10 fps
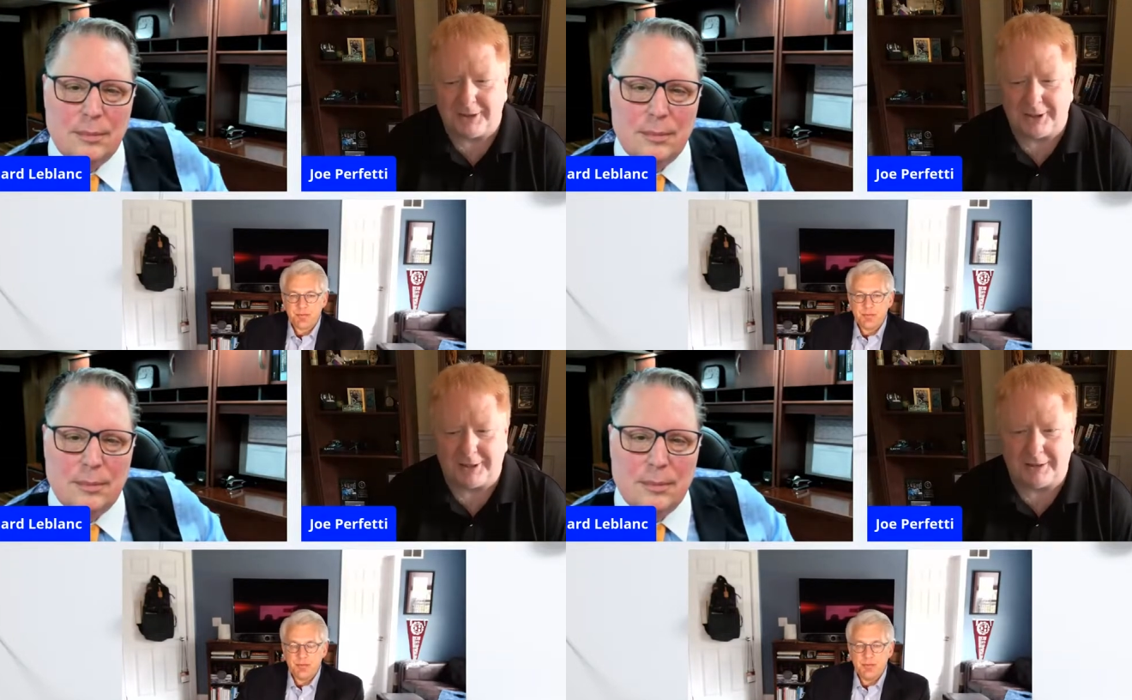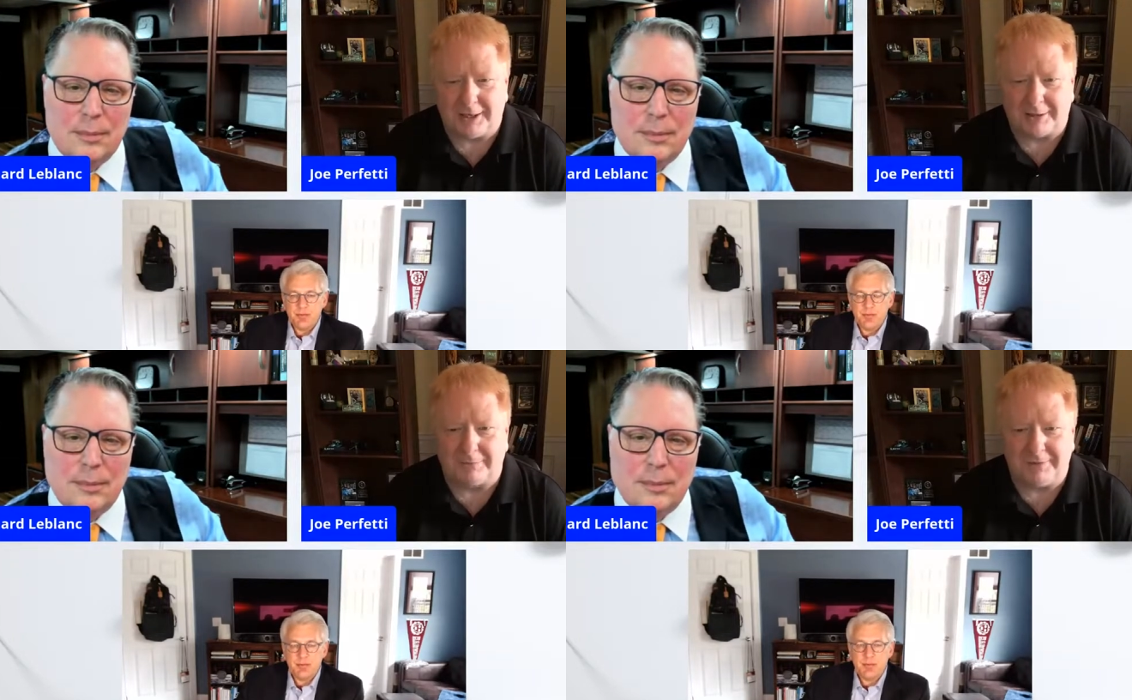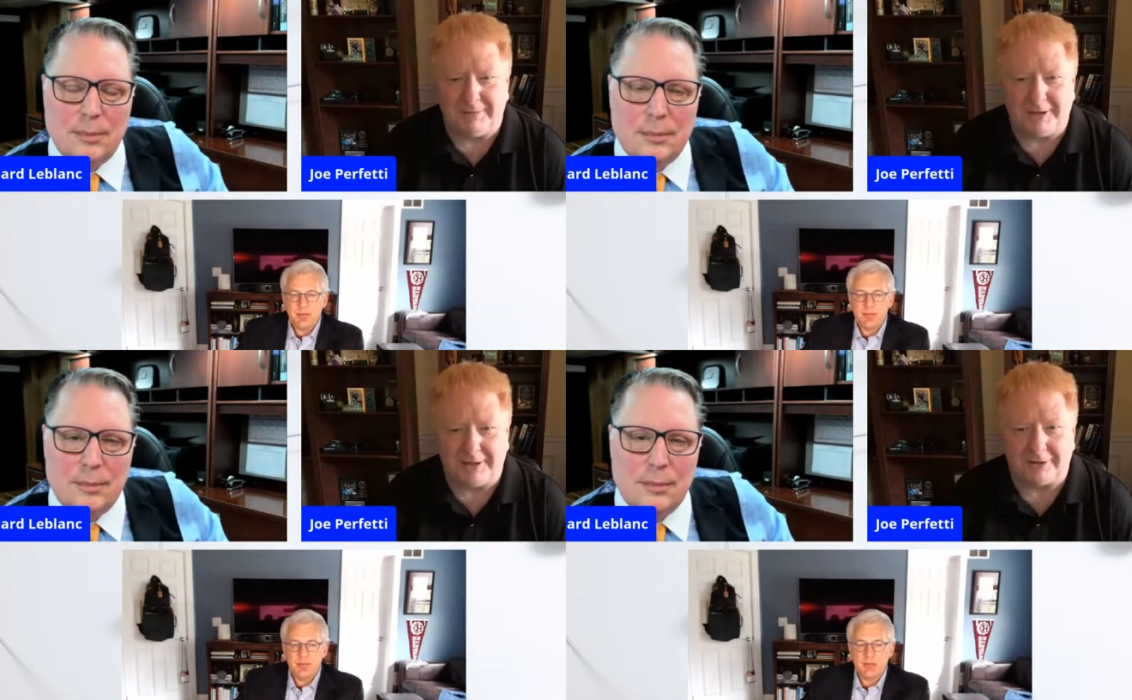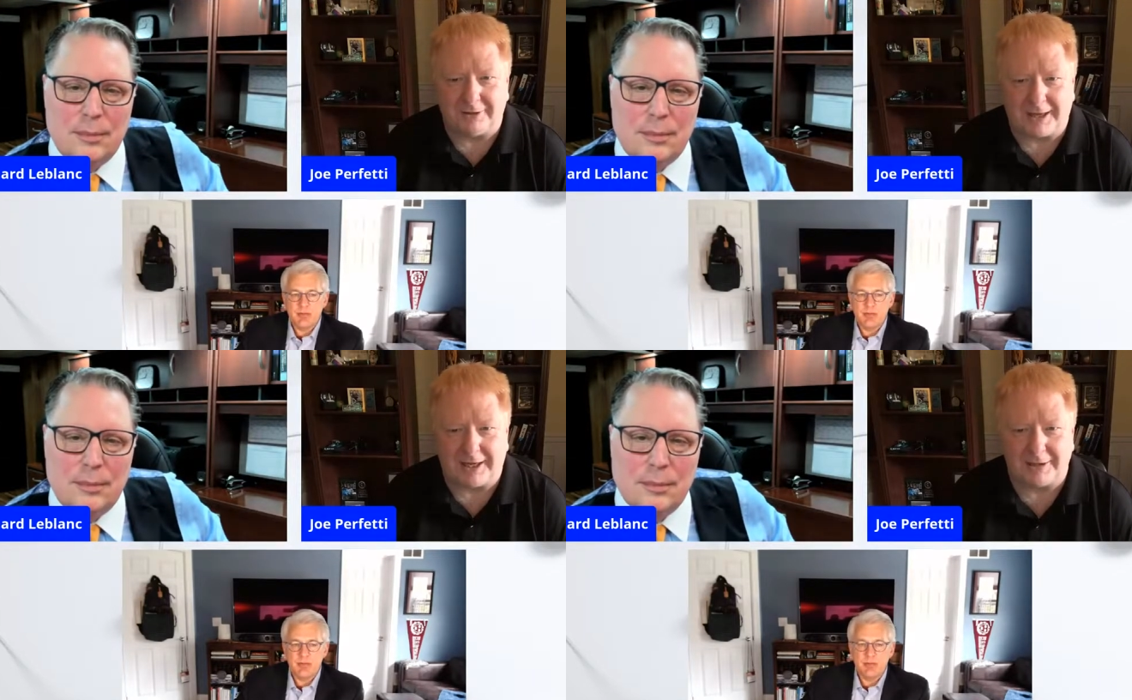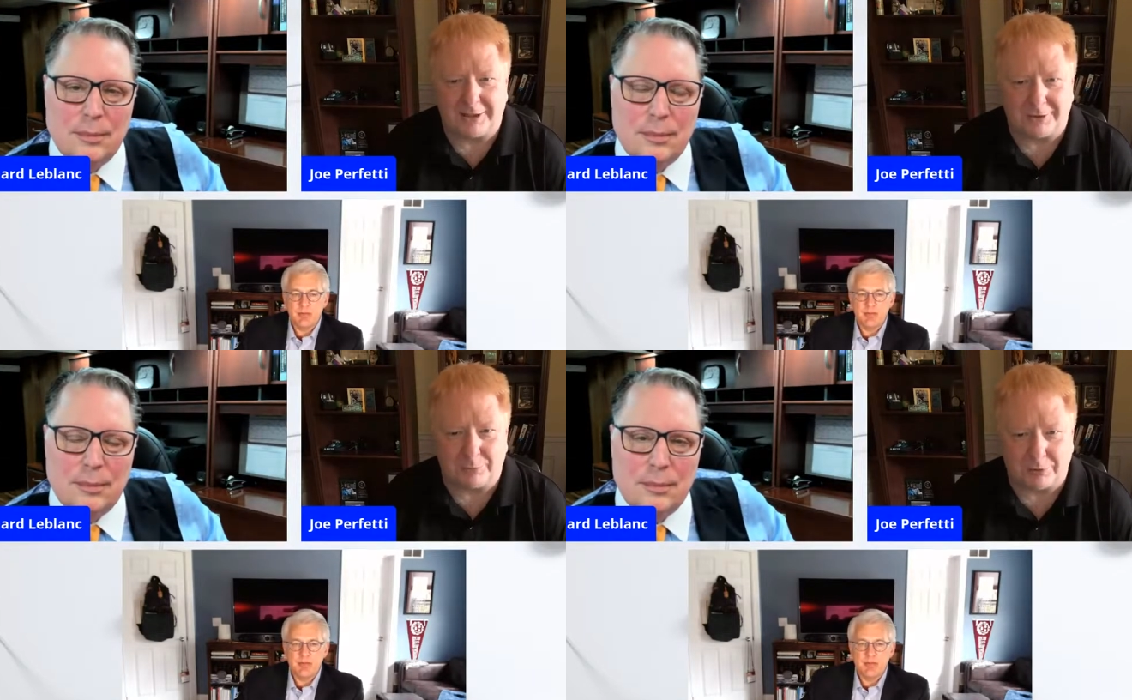Speaker 1: you know how female
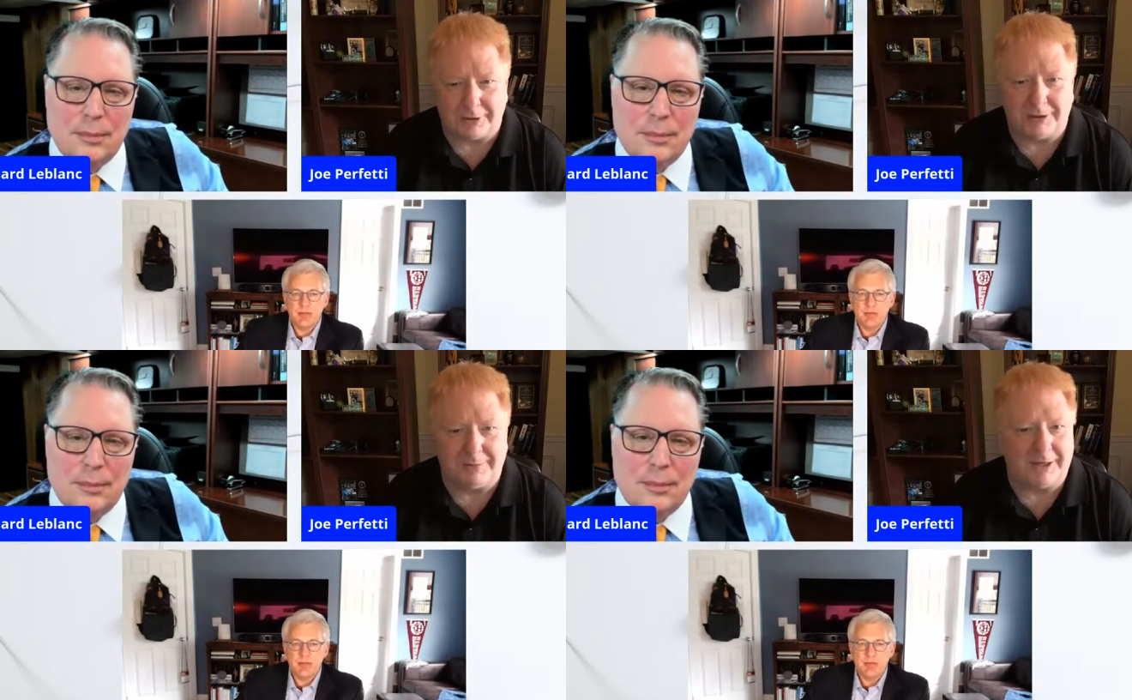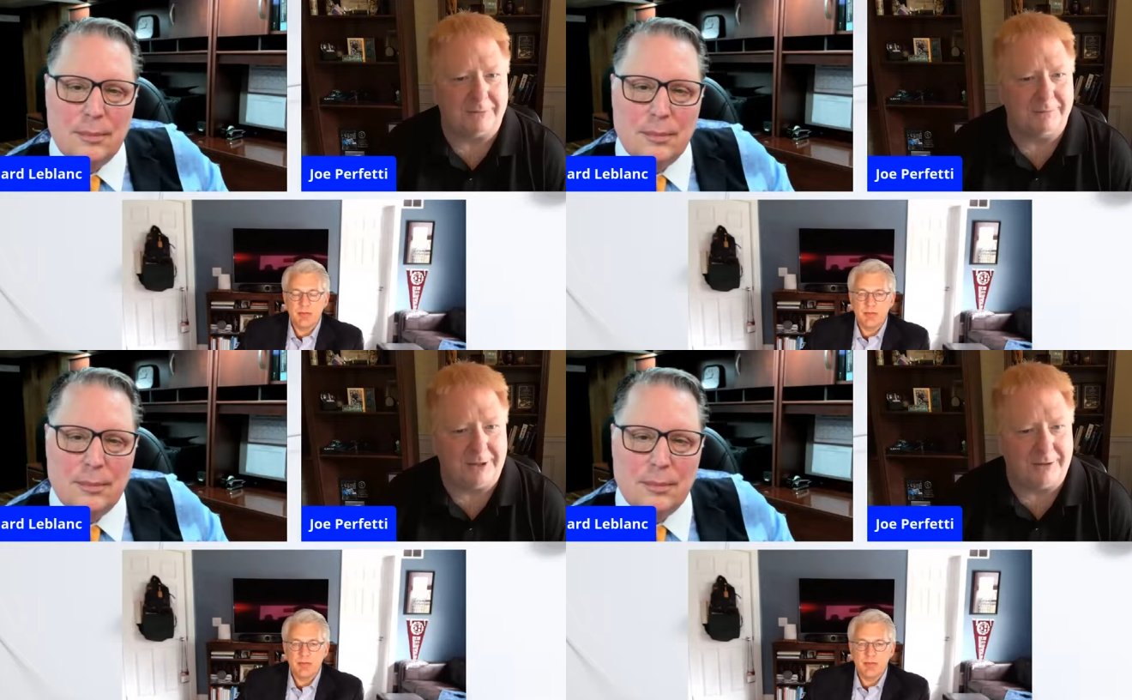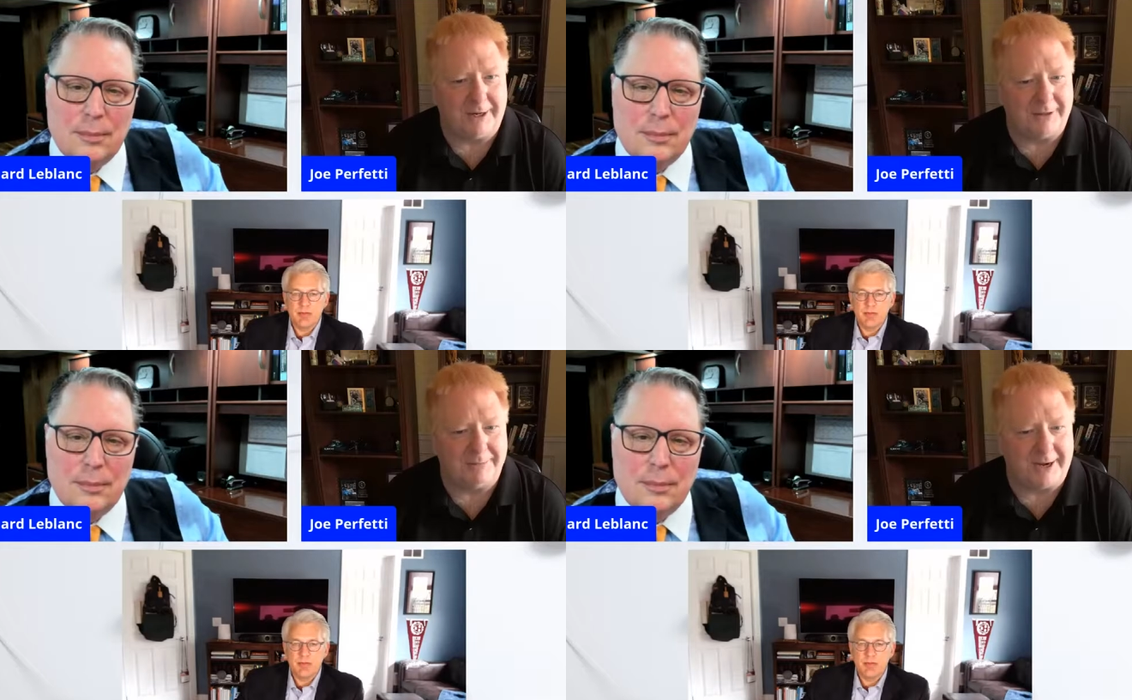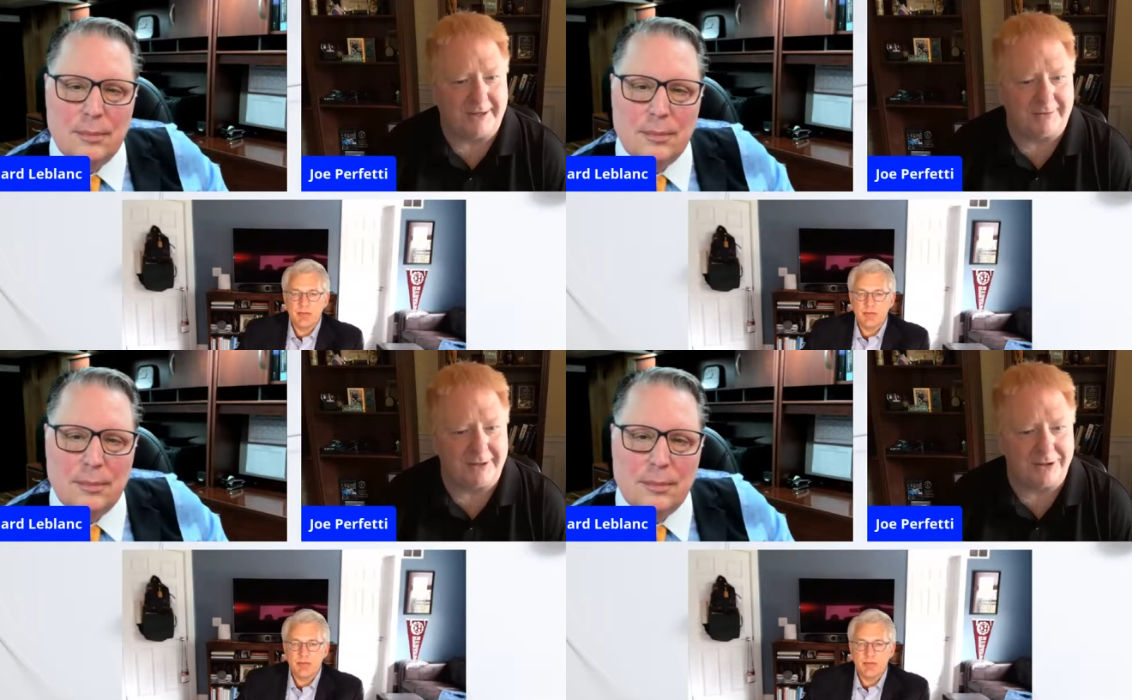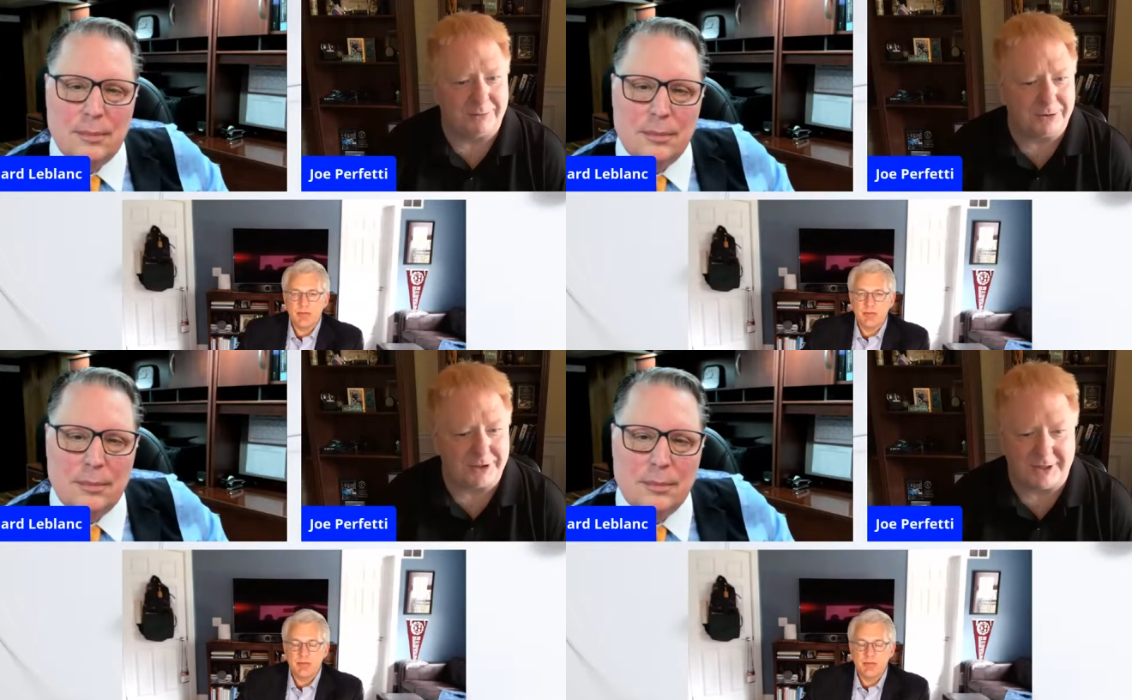colleagues are worried about you know how the backgrounds
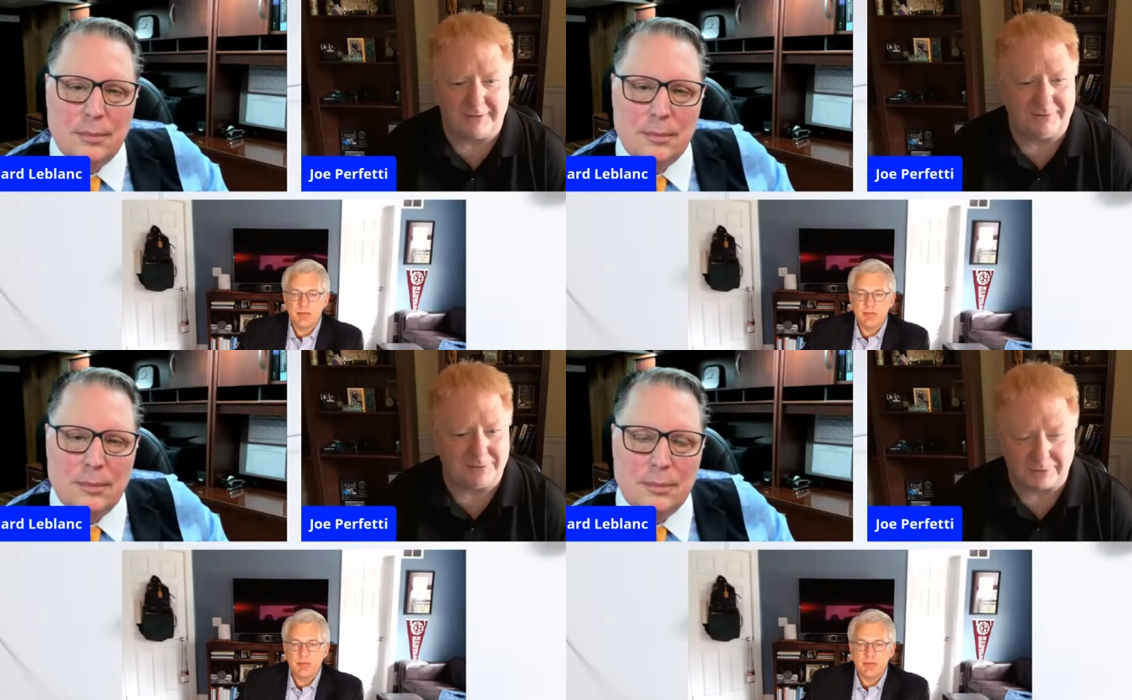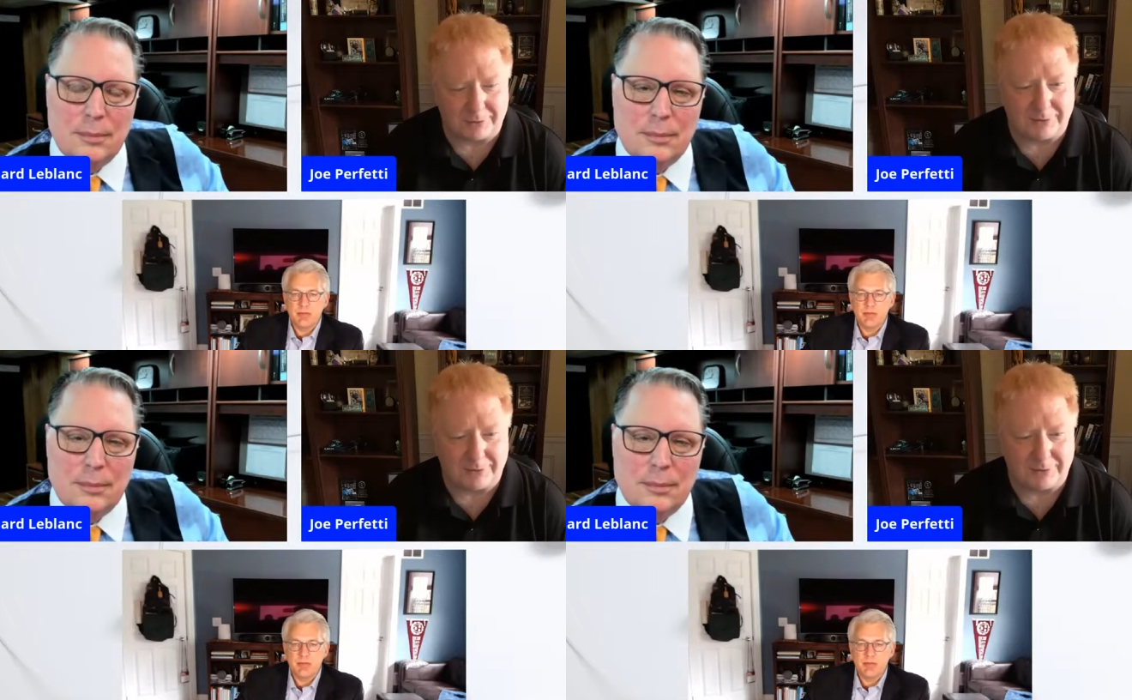are perceived or,